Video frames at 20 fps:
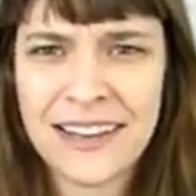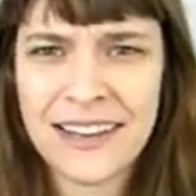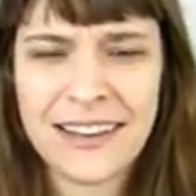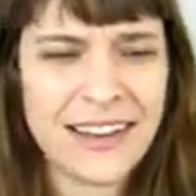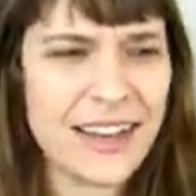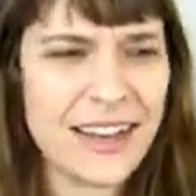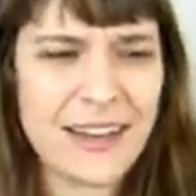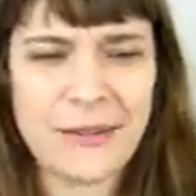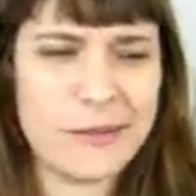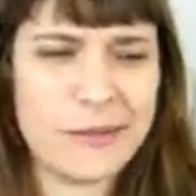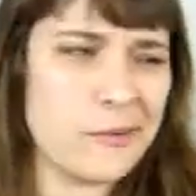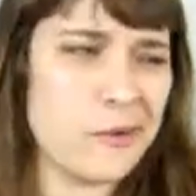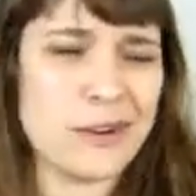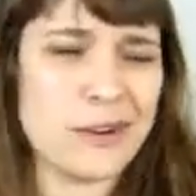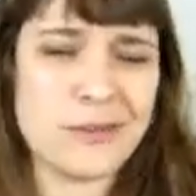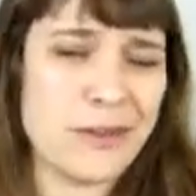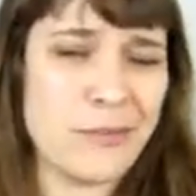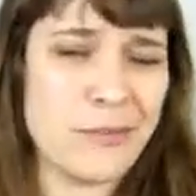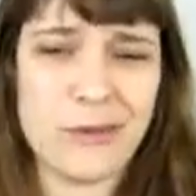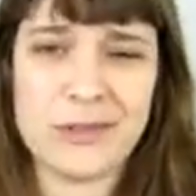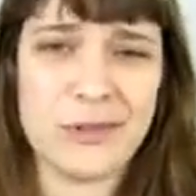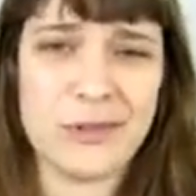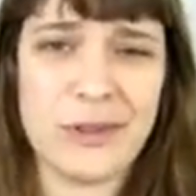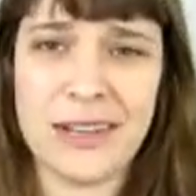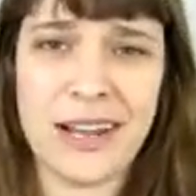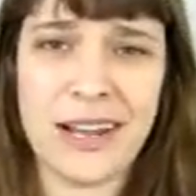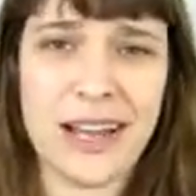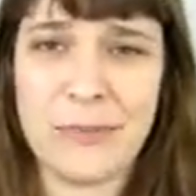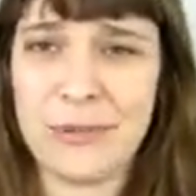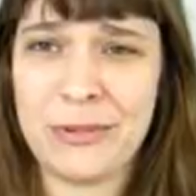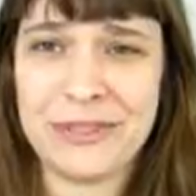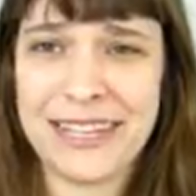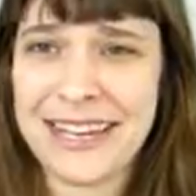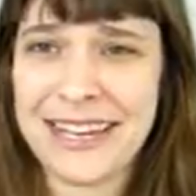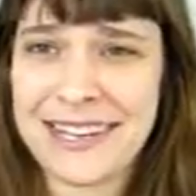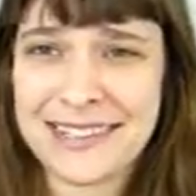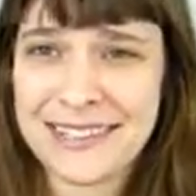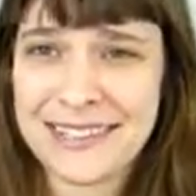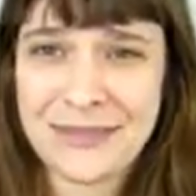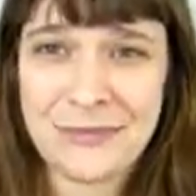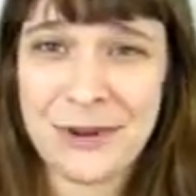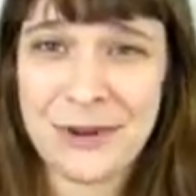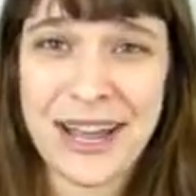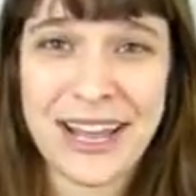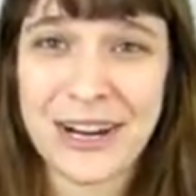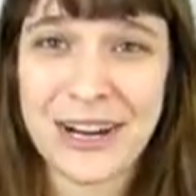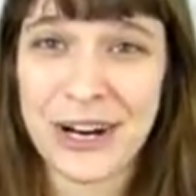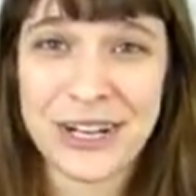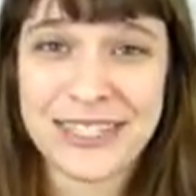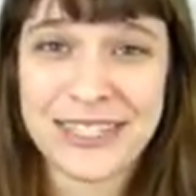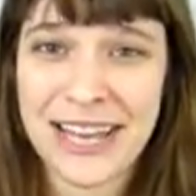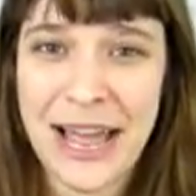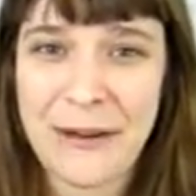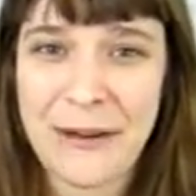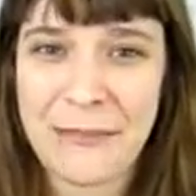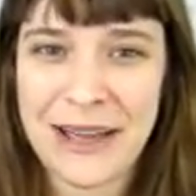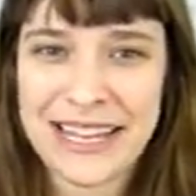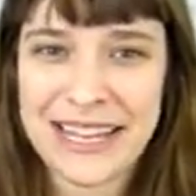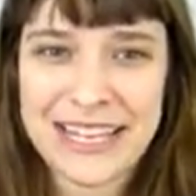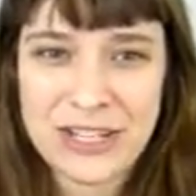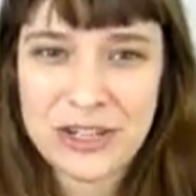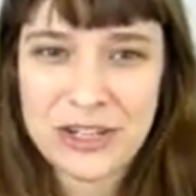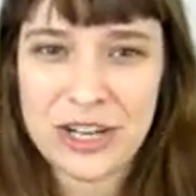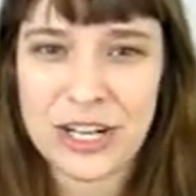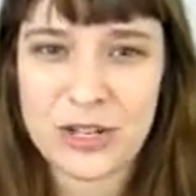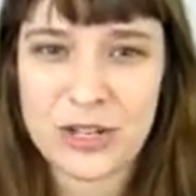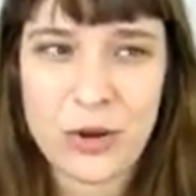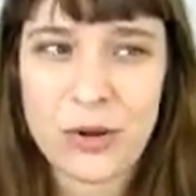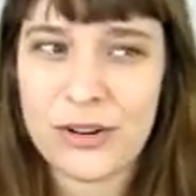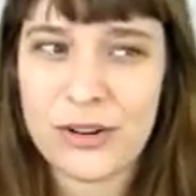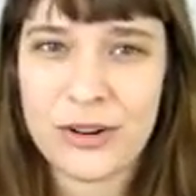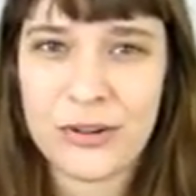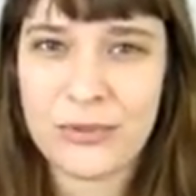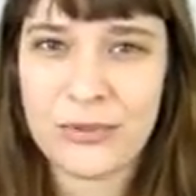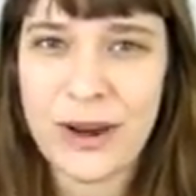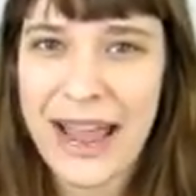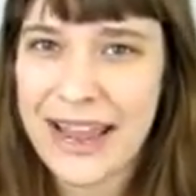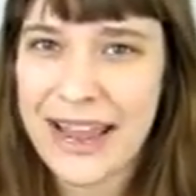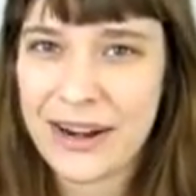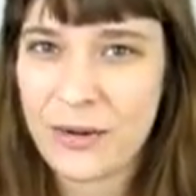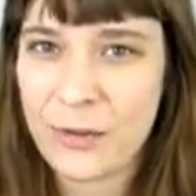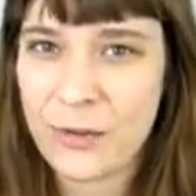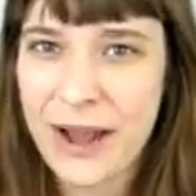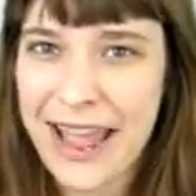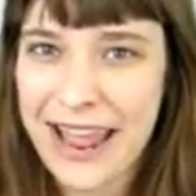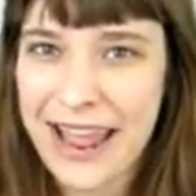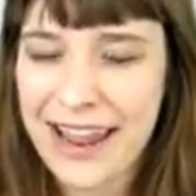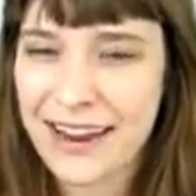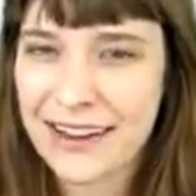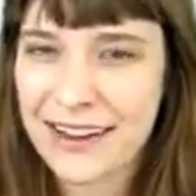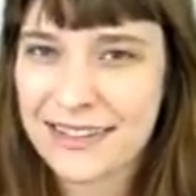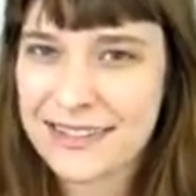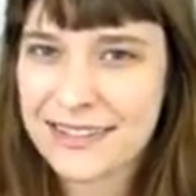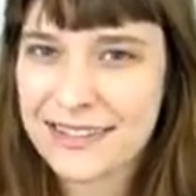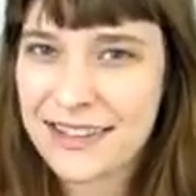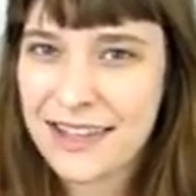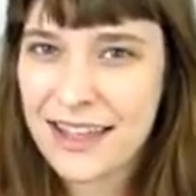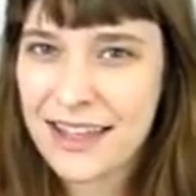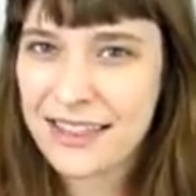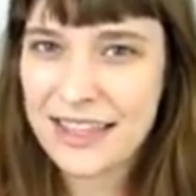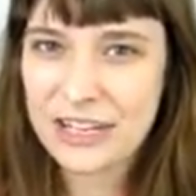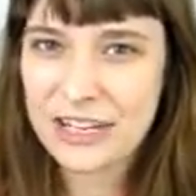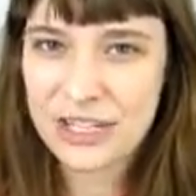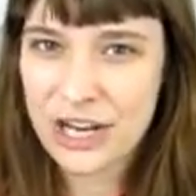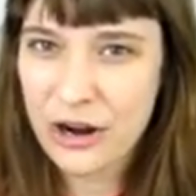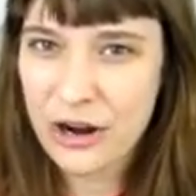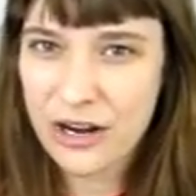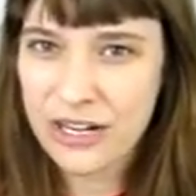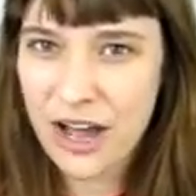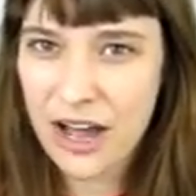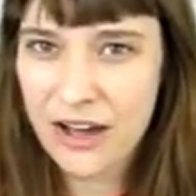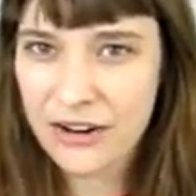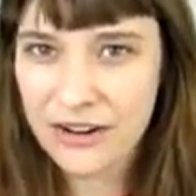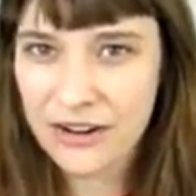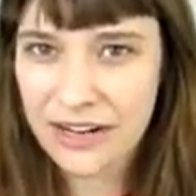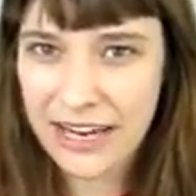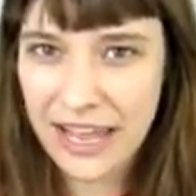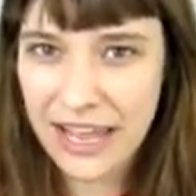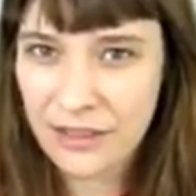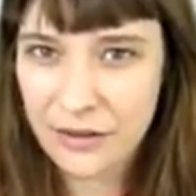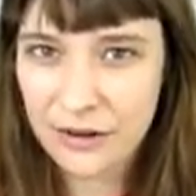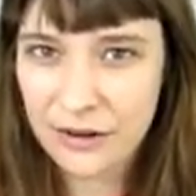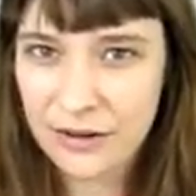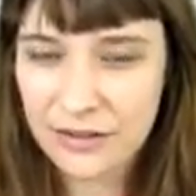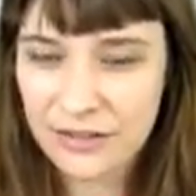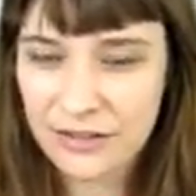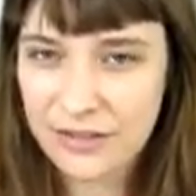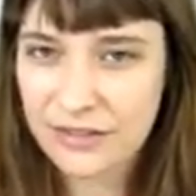Uh, of course, maybe it was only a couple days in Y&R time, but he should have told her right away. It's They share a daughter together.